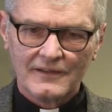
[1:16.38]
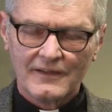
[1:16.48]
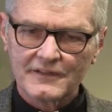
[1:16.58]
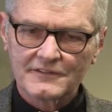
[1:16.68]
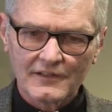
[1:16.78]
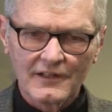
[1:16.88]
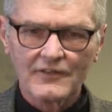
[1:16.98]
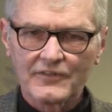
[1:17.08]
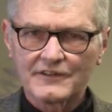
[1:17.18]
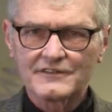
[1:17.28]
And it's a
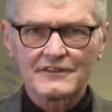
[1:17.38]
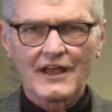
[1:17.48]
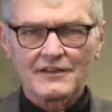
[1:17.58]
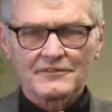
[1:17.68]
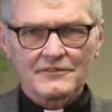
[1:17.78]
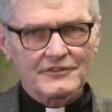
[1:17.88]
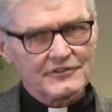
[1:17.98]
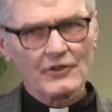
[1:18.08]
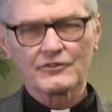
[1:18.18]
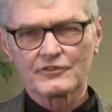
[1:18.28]
love that's not
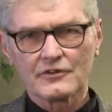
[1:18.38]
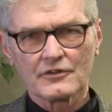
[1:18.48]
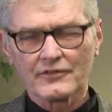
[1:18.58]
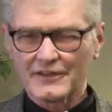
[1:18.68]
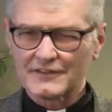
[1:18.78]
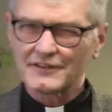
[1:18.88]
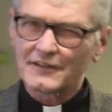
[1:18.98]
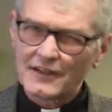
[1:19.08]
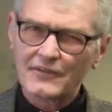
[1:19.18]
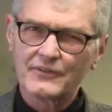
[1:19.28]
self serving, it's a
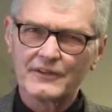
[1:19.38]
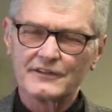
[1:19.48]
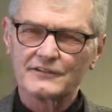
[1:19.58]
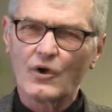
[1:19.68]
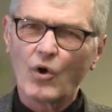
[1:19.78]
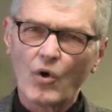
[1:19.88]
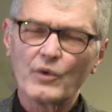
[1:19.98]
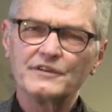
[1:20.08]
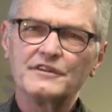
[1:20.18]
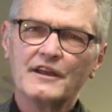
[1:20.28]
love that is
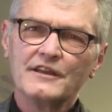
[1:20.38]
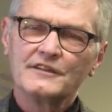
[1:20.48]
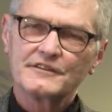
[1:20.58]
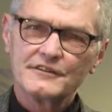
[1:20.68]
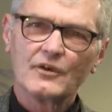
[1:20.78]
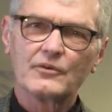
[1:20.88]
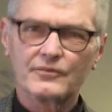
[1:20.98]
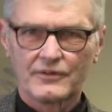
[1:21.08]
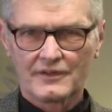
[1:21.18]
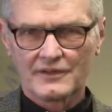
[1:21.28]
always
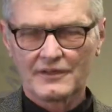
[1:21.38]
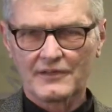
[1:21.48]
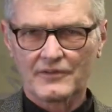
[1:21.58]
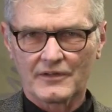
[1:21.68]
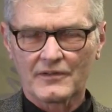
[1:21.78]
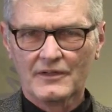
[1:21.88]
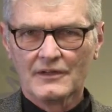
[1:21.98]
self giving.